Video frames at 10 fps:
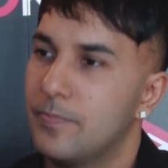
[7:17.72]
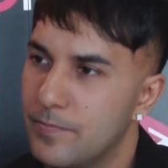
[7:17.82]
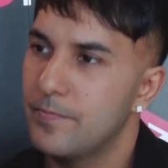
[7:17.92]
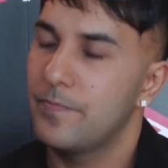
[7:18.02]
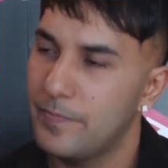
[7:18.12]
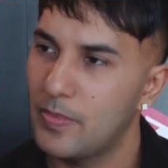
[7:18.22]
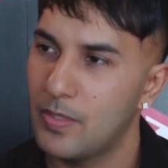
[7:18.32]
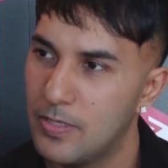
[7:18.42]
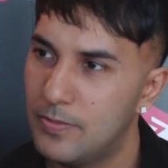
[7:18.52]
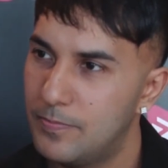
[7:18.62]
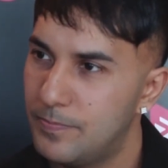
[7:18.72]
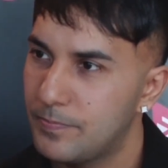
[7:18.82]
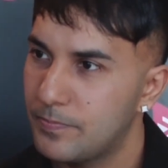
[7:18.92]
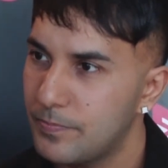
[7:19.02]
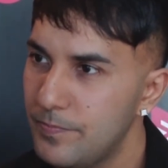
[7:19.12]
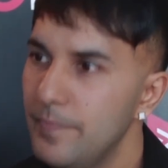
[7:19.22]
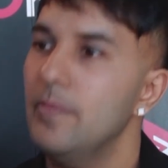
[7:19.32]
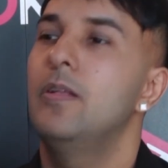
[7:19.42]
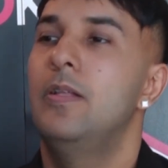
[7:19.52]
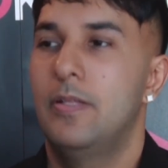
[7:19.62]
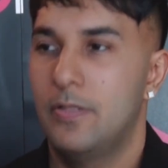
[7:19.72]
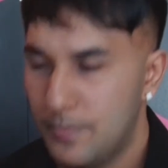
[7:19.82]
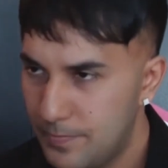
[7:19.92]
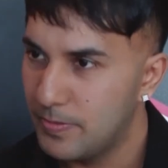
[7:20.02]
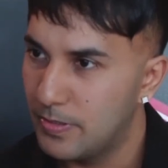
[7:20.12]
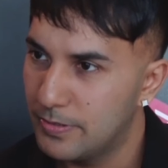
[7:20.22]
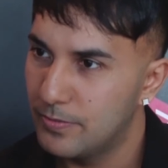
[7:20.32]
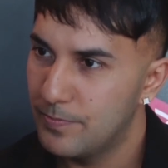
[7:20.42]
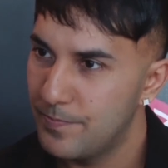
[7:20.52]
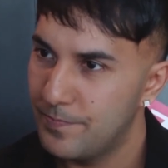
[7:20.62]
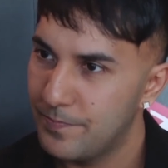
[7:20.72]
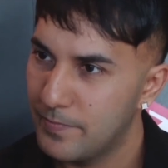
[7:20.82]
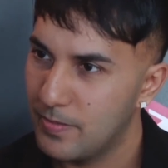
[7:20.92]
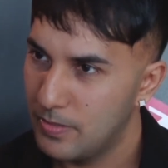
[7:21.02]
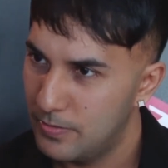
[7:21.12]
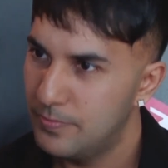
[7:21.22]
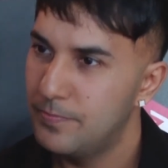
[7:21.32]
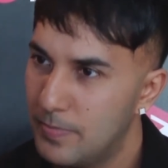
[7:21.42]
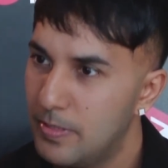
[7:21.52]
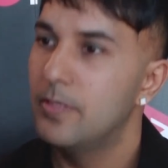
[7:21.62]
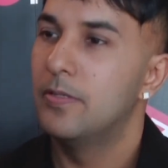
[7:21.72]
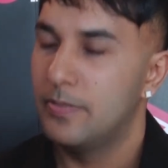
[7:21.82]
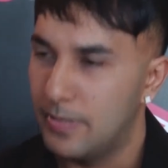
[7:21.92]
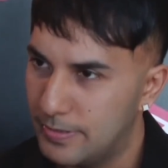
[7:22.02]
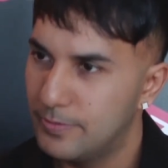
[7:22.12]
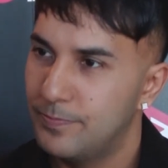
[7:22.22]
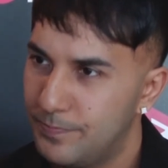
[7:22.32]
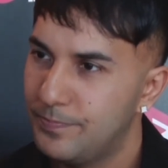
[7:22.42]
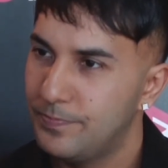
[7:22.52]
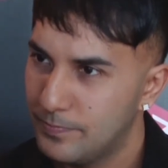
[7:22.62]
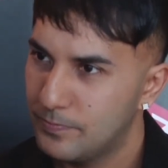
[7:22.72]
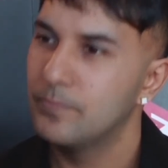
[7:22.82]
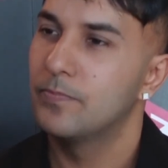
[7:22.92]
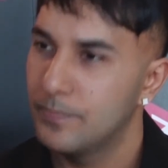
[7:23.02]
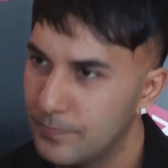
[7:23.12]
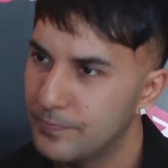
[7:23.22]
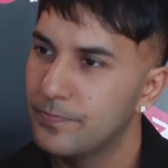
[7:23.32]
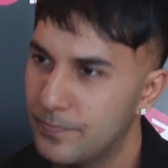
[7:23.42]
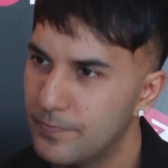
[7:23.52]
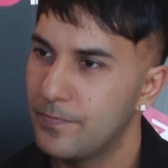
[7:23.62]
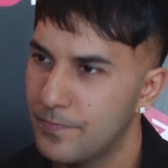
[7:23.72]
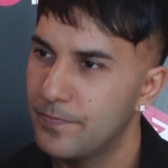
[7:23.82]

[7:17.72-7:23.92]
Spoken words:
You need to have those technical skills. But mind you, it's getting easier, isn't it? The equipment's getting easier to use and